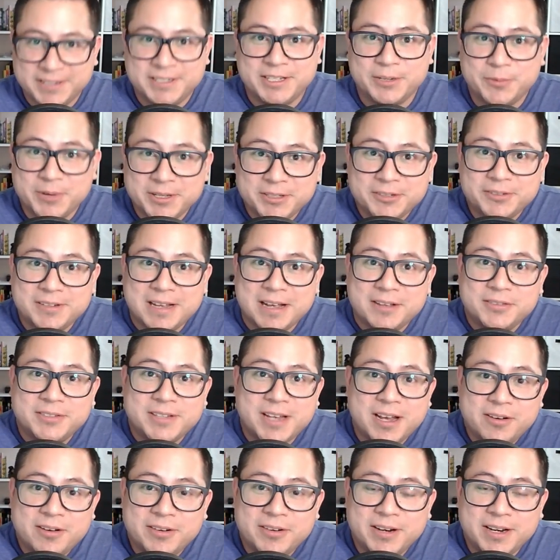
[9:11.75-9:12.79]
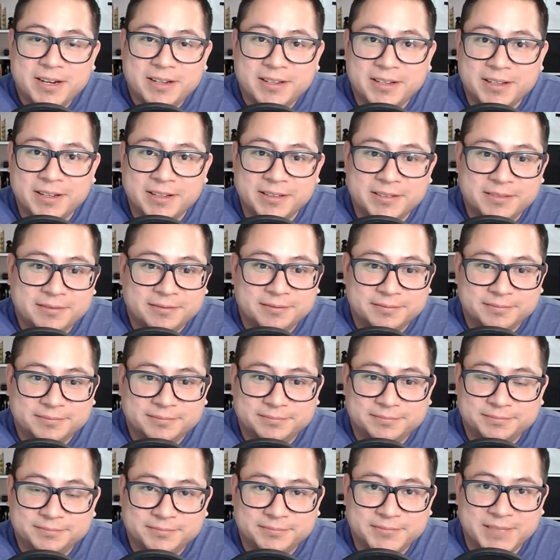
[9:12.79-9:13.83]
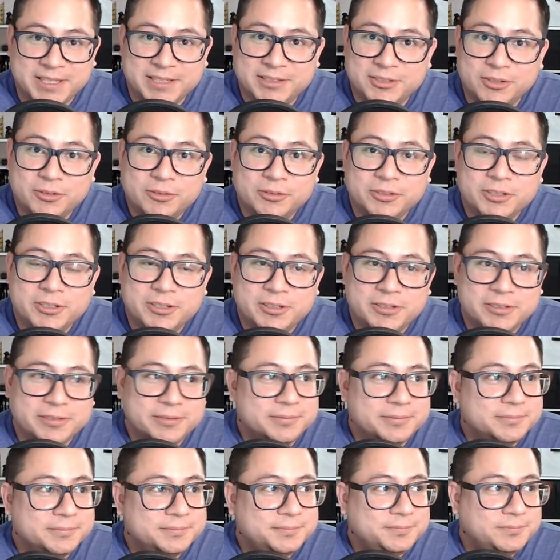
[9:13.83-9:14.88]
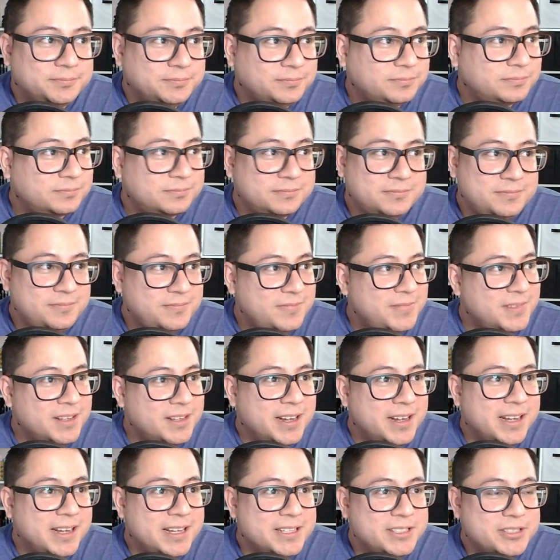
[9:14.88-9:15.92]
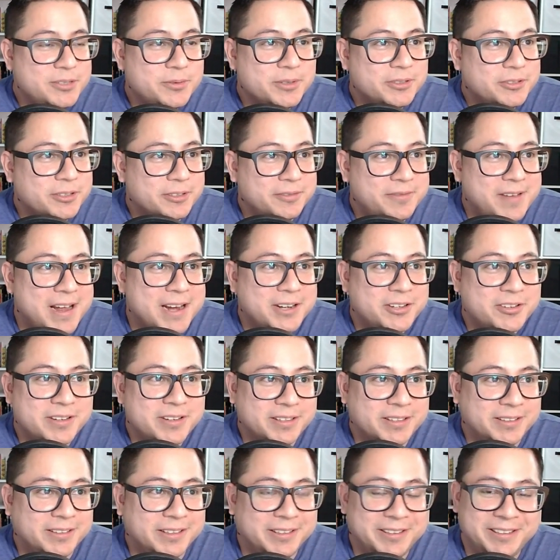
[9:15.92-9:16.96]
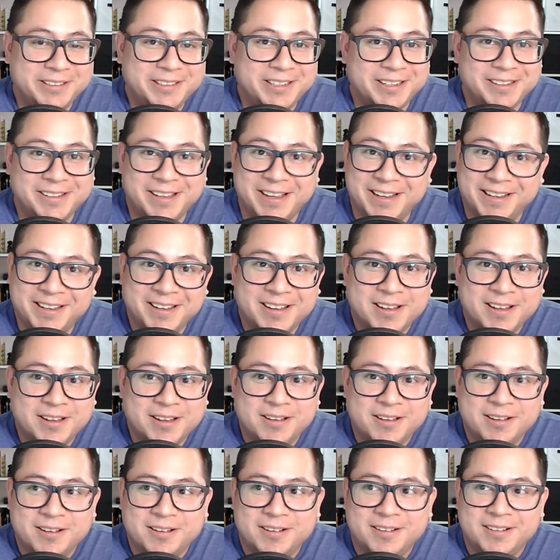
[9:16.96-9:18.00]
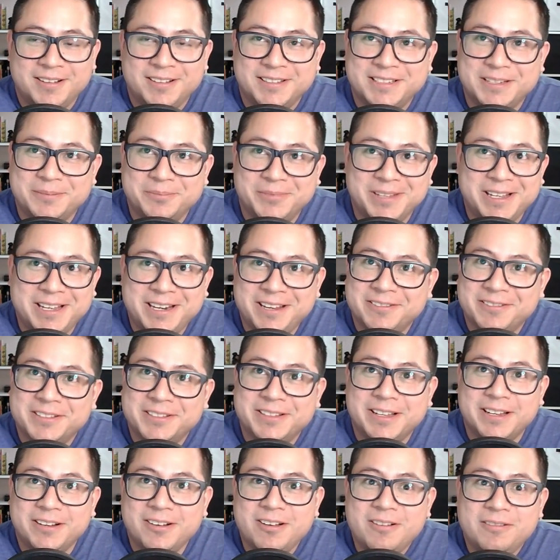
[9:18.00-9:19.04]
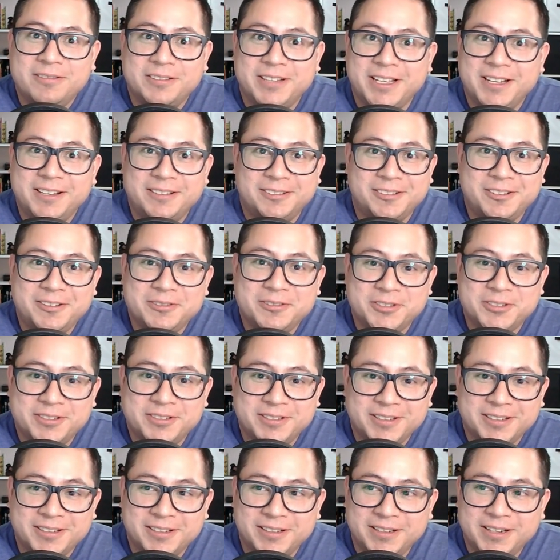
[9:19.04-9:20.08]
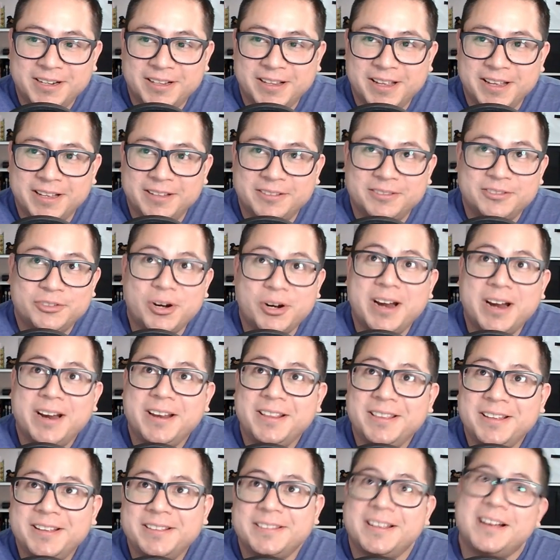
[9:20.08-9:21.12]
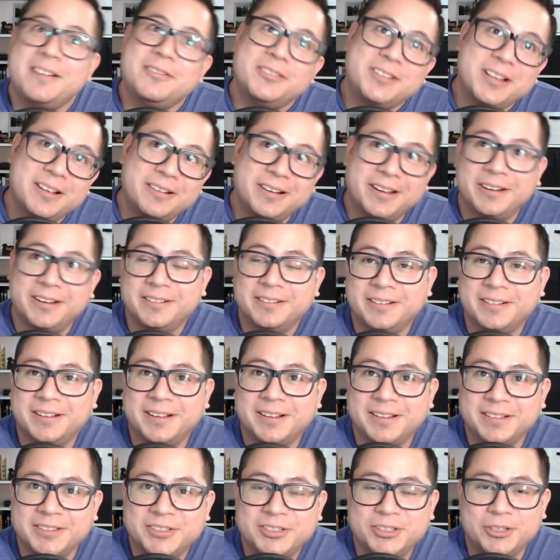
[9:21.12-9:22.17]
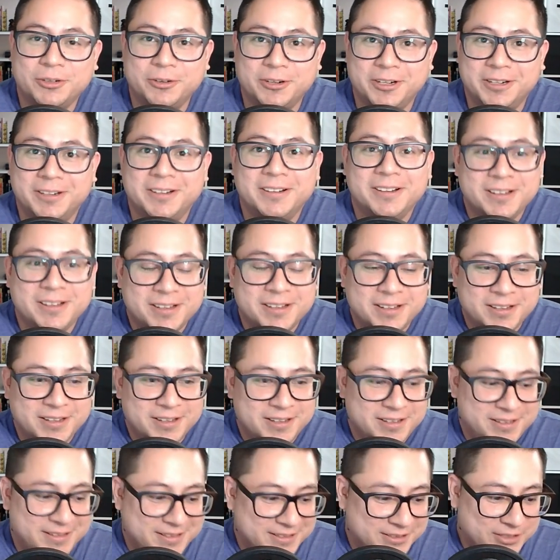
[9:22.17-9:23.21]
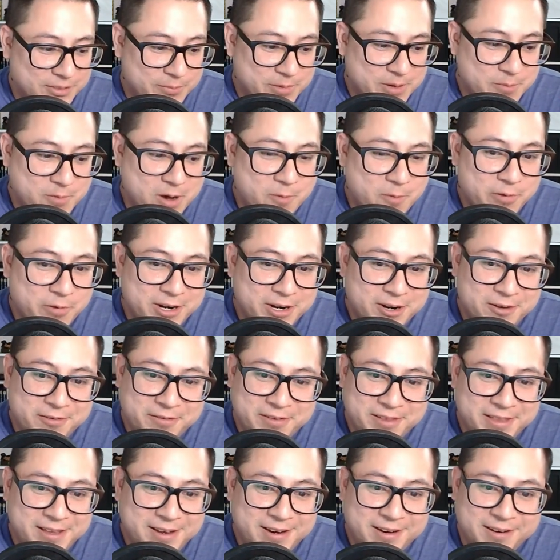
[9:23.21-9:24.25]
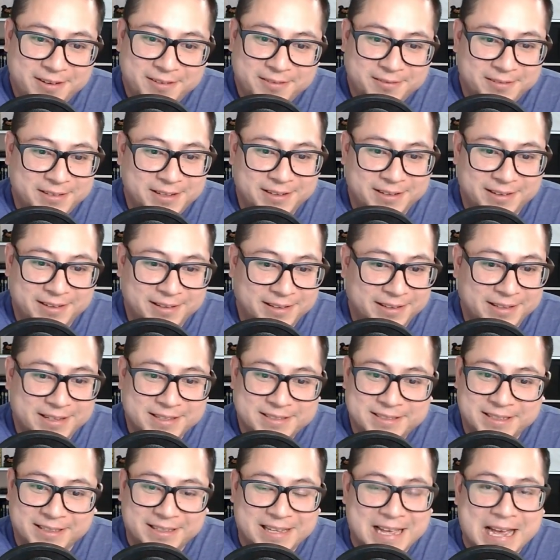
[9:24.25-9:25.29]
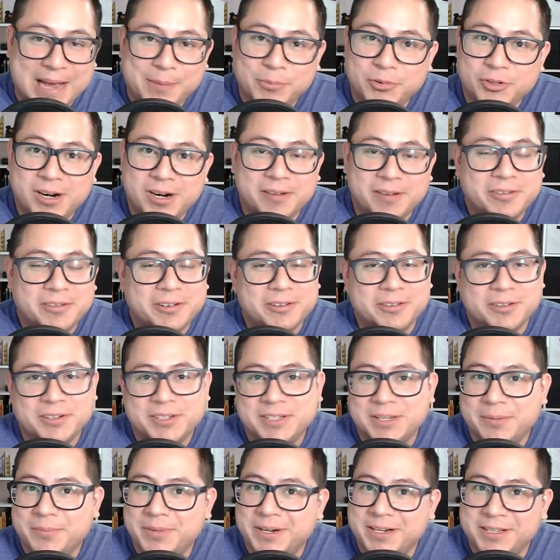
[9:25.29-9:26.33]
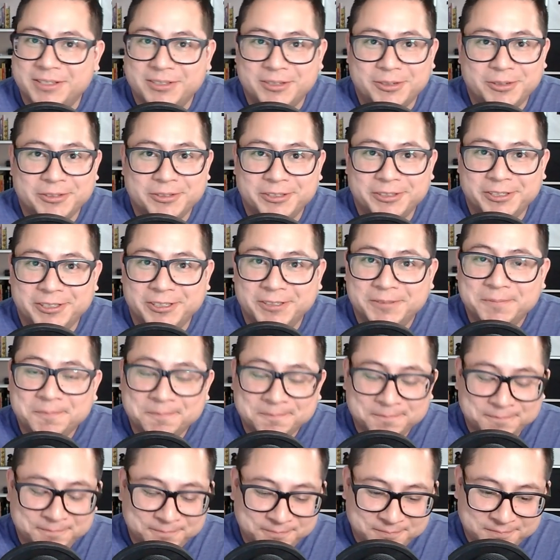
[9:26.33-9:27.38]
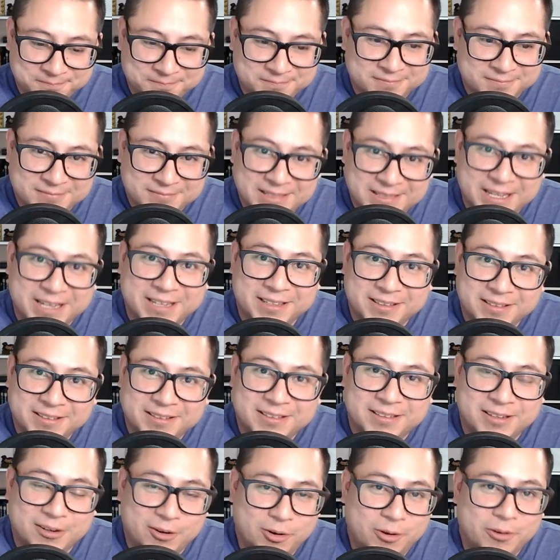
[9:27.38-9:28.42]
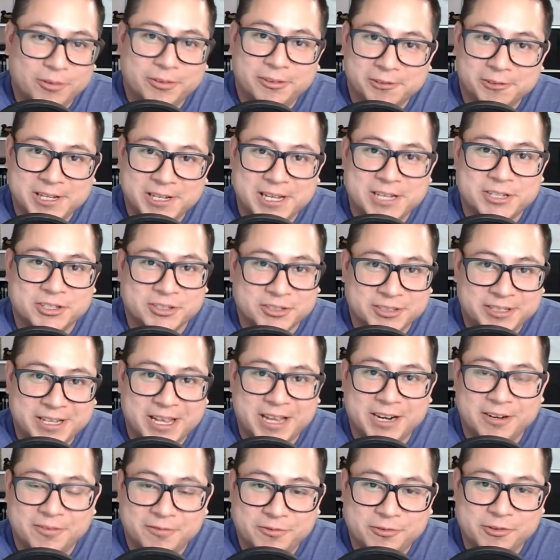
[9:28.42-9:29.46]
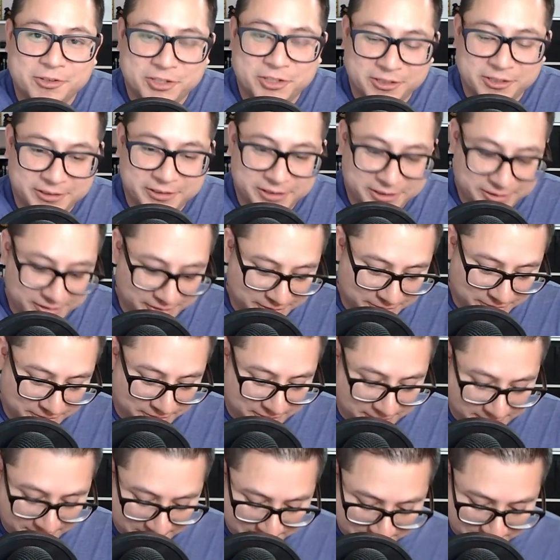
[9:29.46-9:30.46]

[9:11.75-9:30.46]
she went to downtown and uh, they told her I guess you went to the factory and they're, they're, like, some lady was like, no, they closed. And they're like, try the downtown eh, uh, store. So my mom went over there and I guess the cab driver or somebody told her that all locations had unfortunately closed.